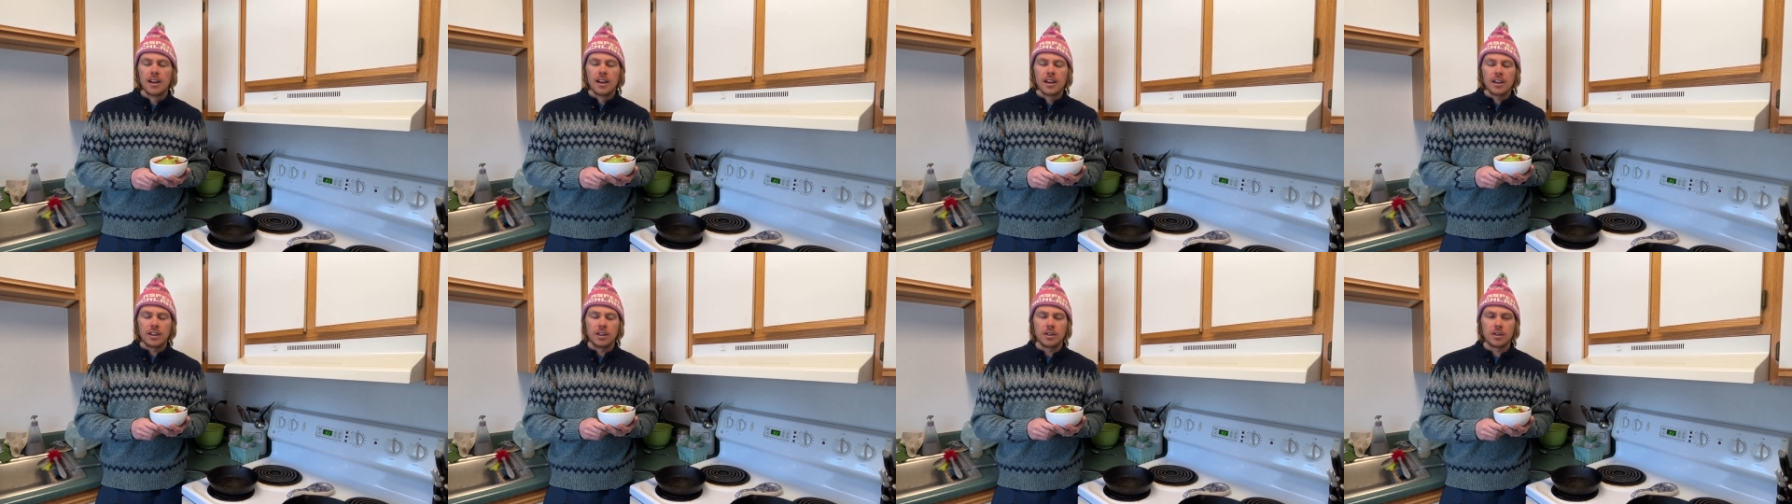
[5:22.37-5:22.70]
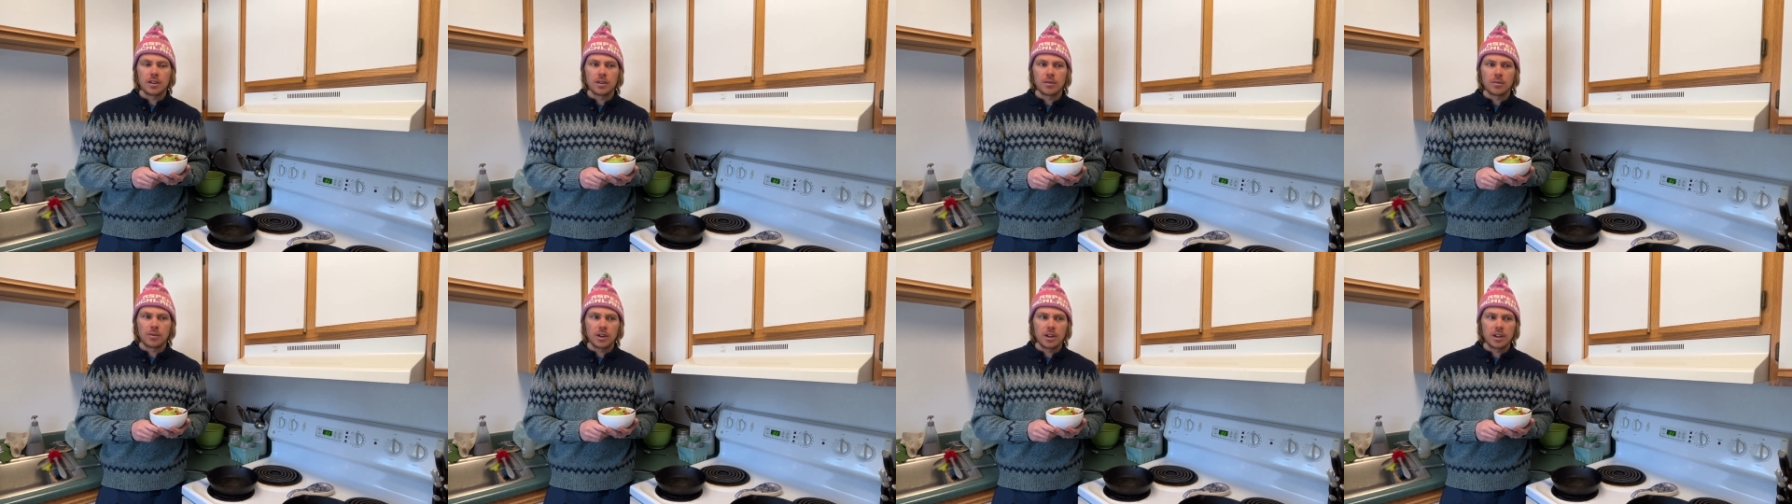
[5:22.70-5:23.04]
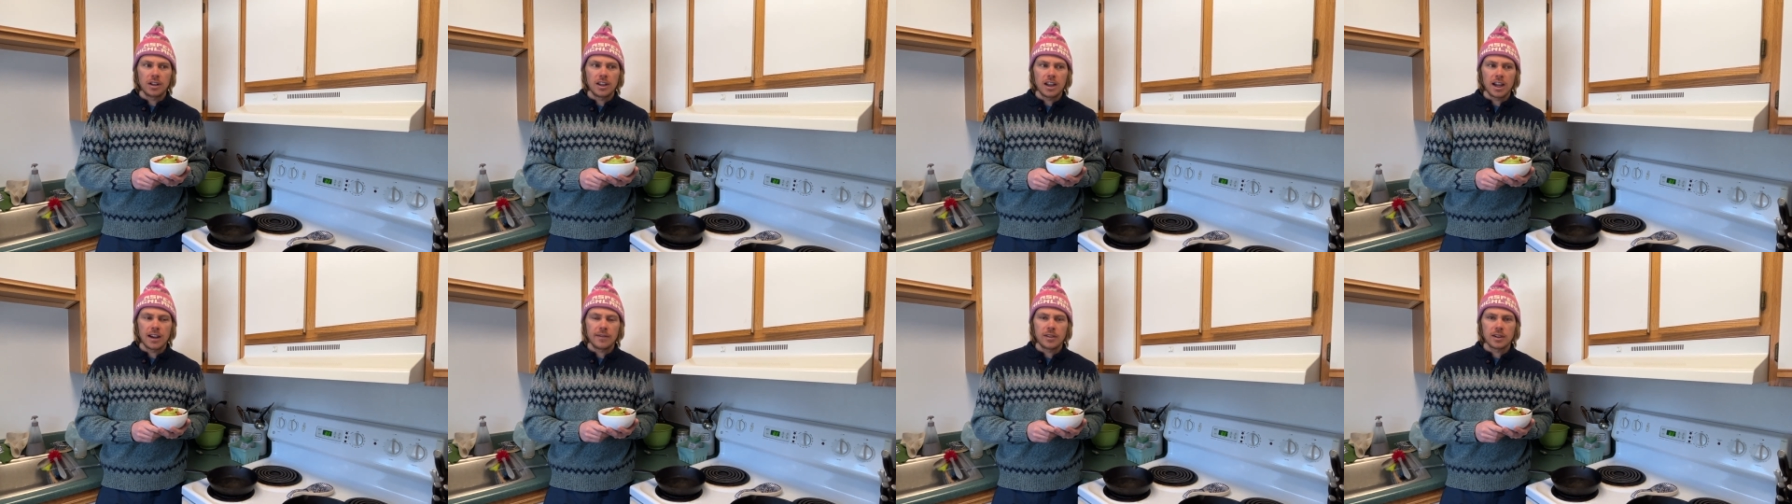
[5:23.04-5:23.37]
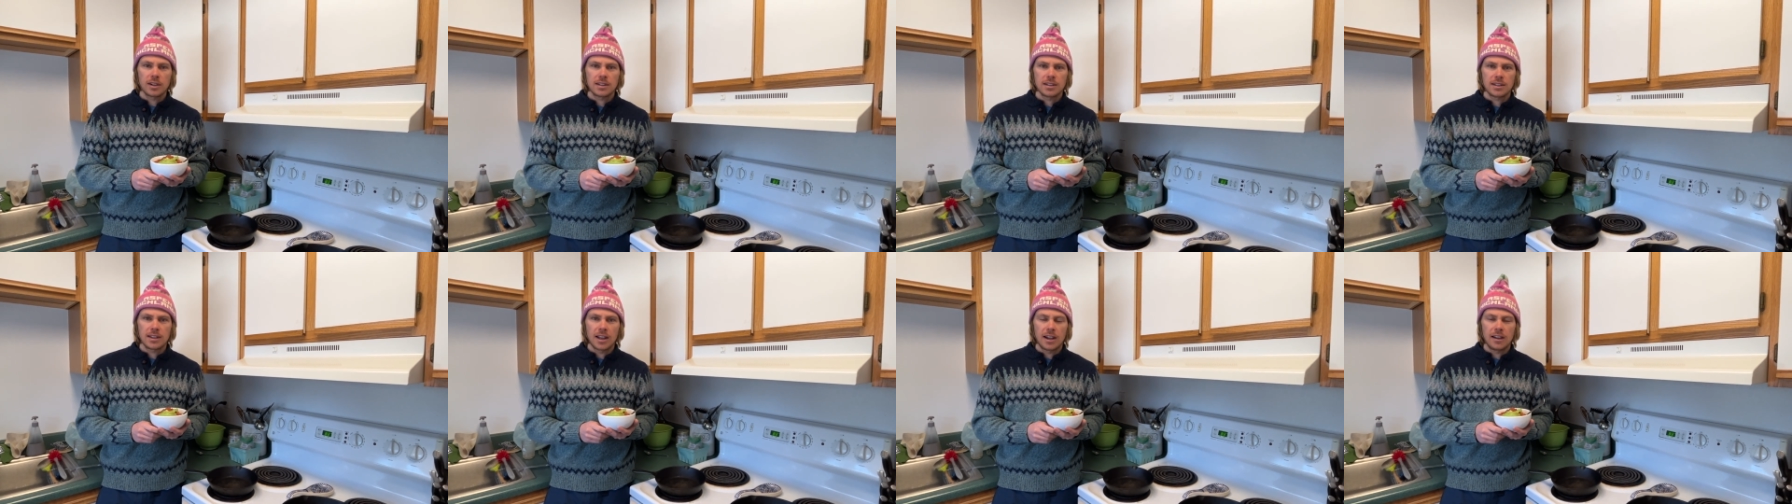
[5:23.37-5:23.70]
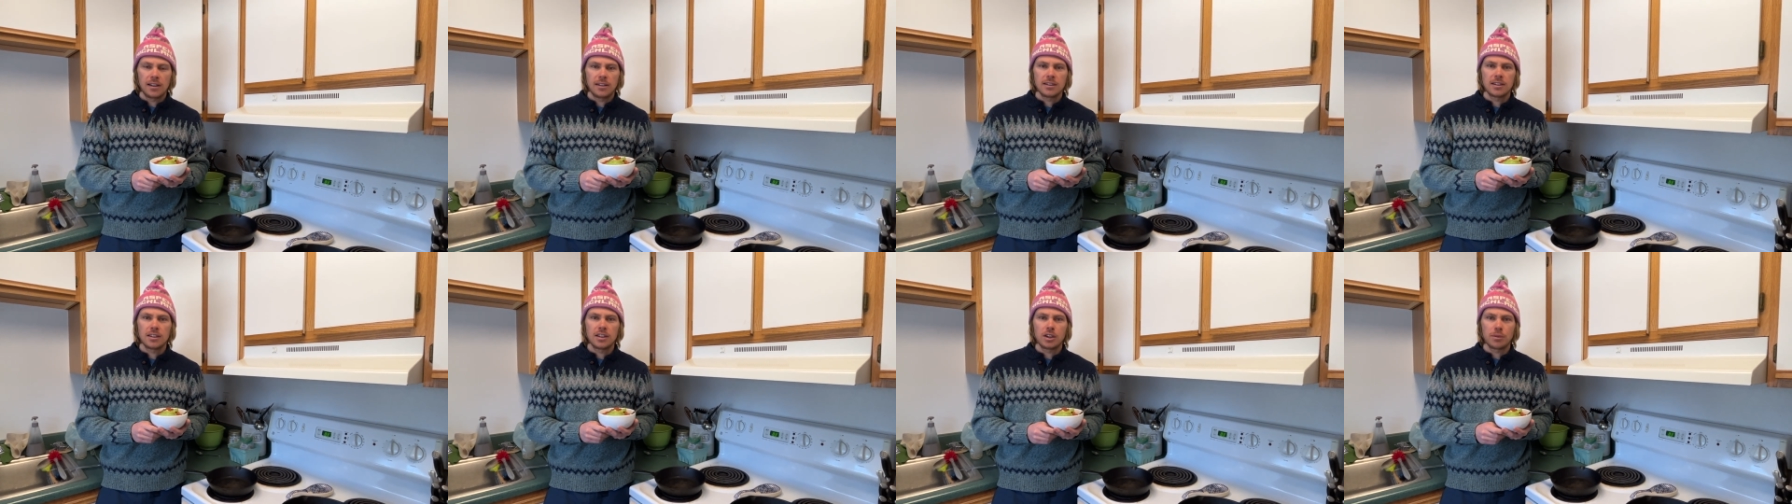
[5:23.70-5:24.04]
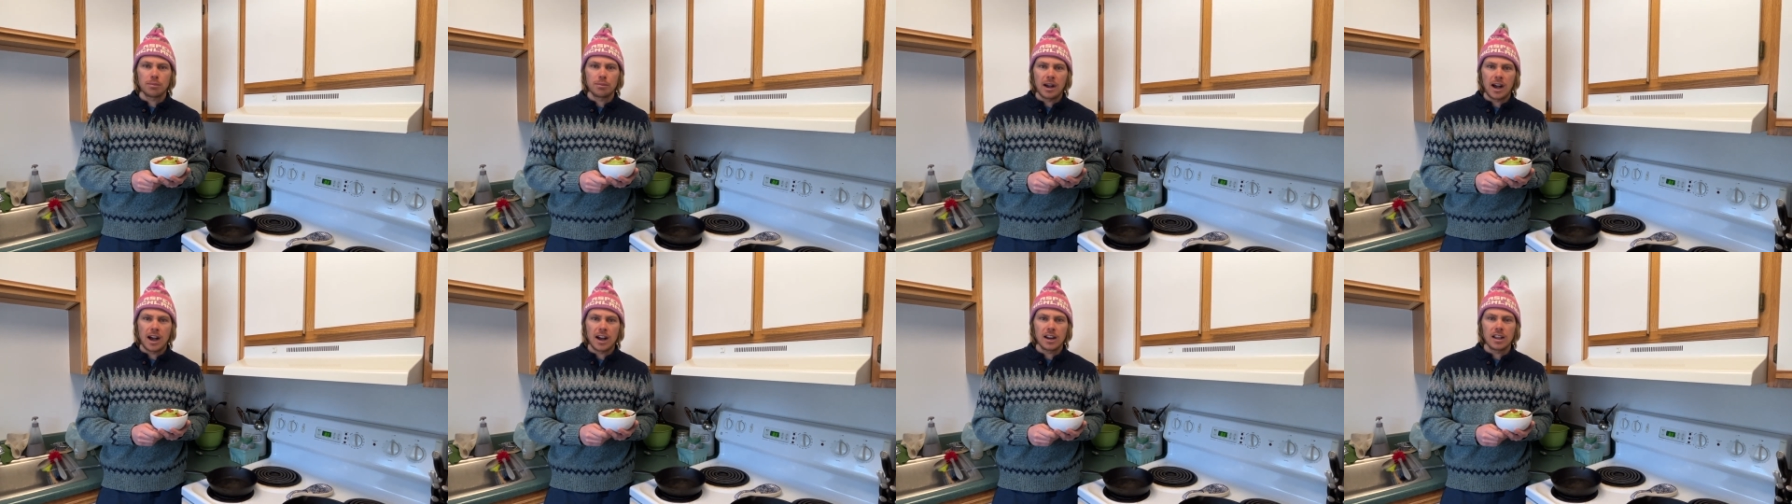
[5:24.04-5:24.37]
You can really have your cells and your
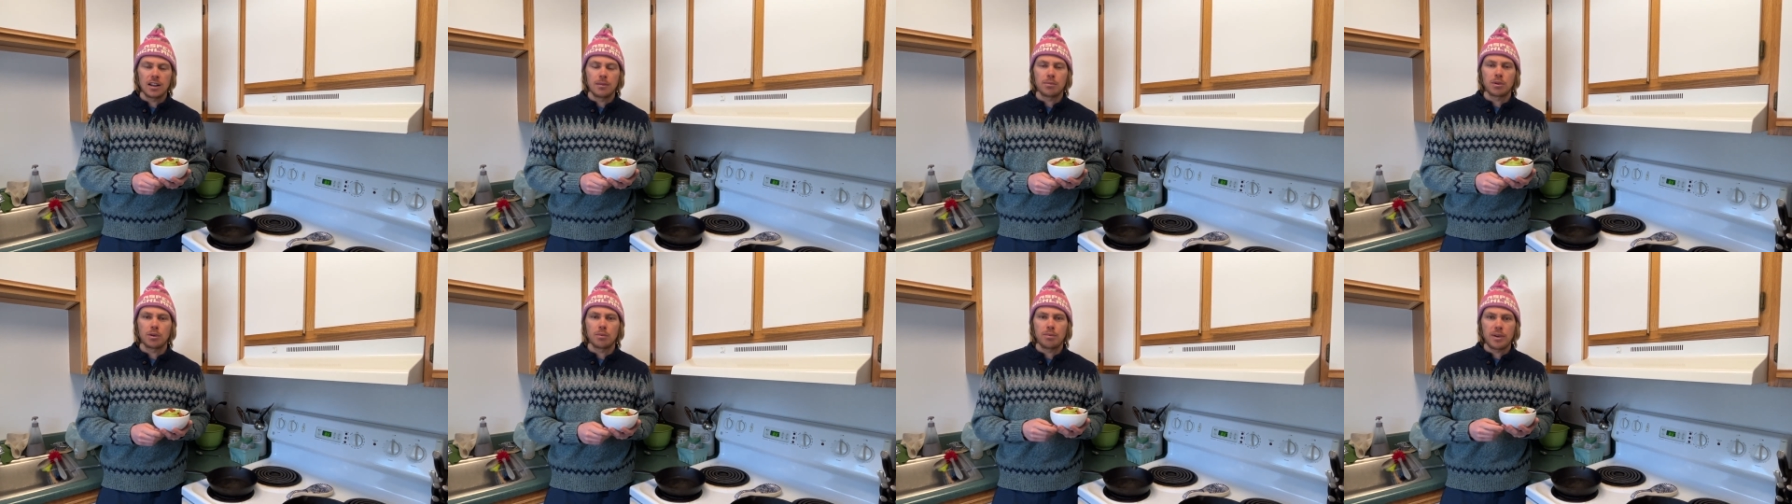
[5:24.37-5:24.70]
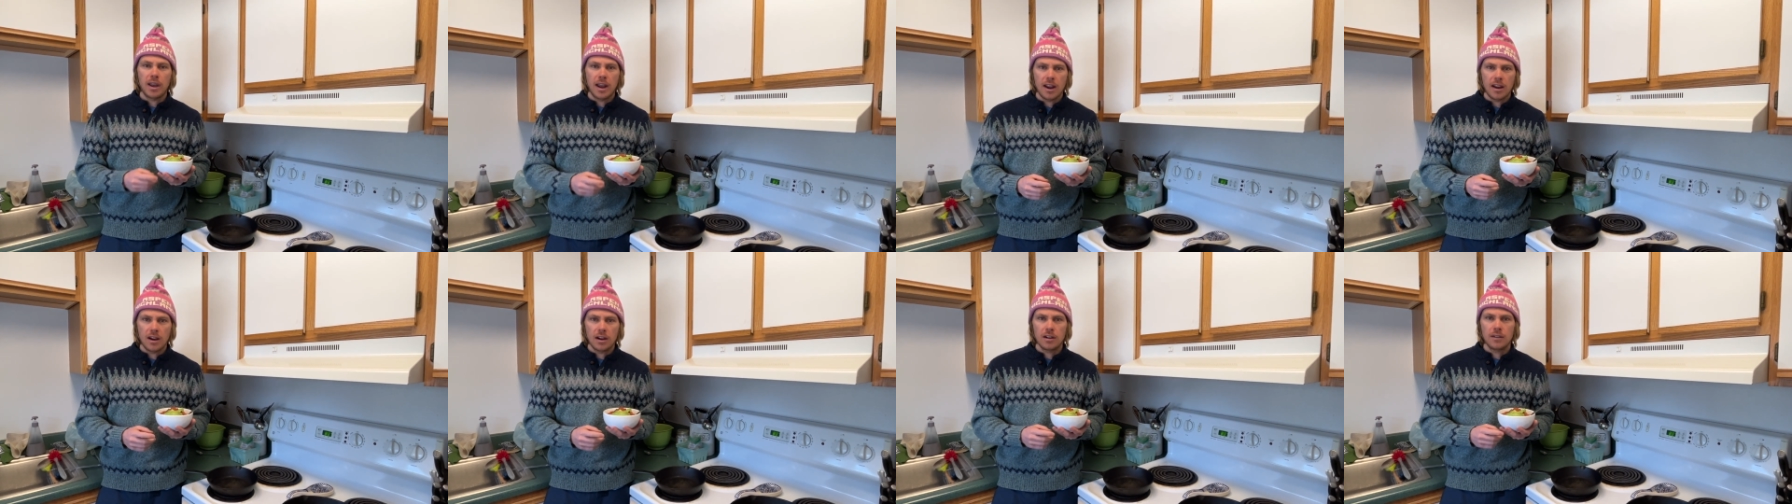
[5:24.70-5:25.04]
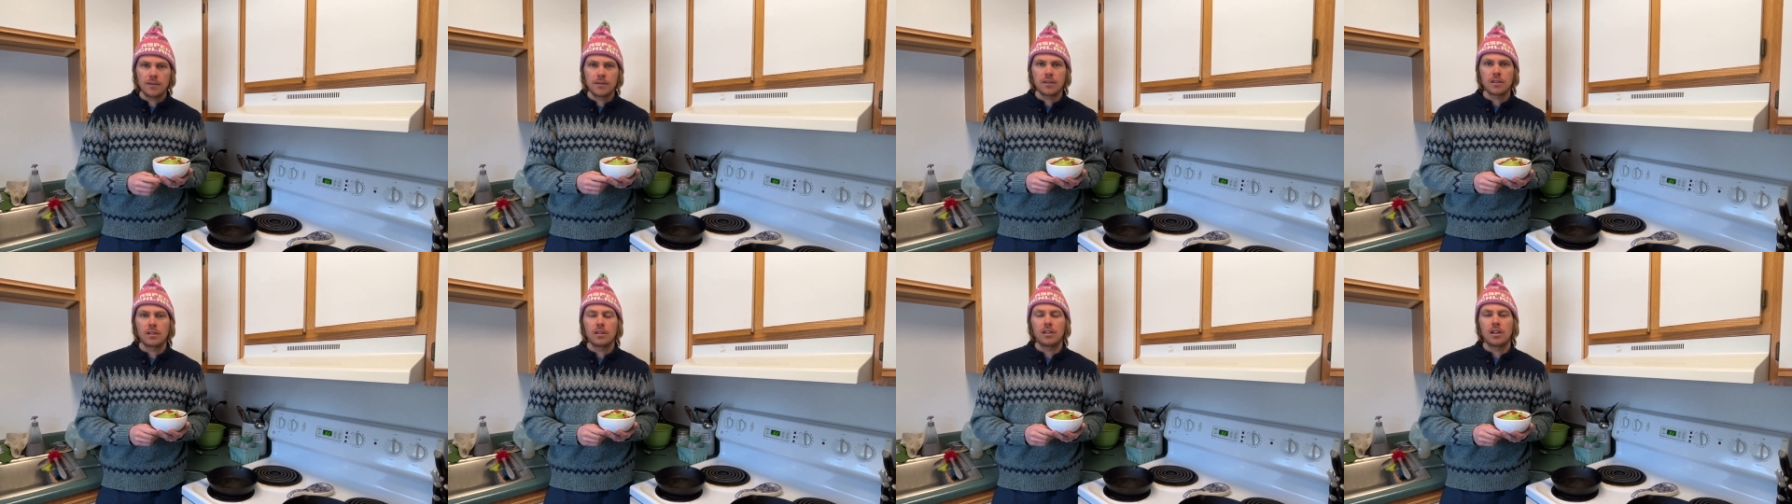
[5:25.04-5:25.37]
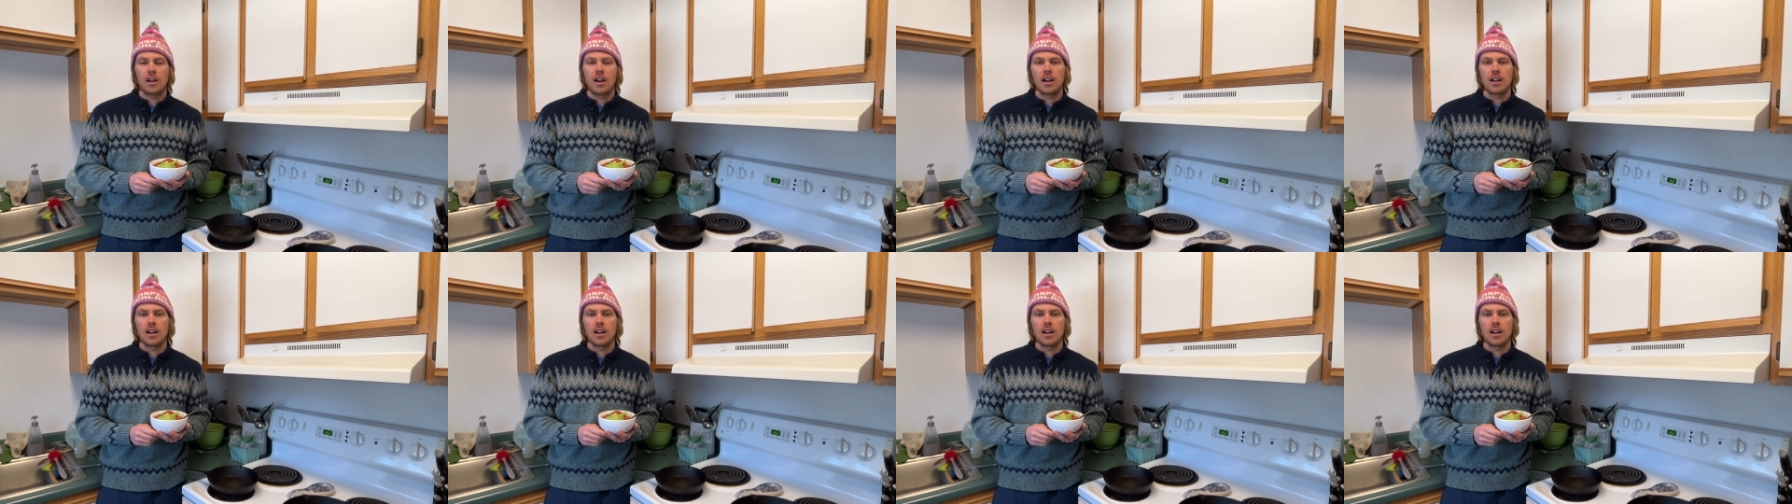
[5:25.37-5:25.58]
body prepared for a long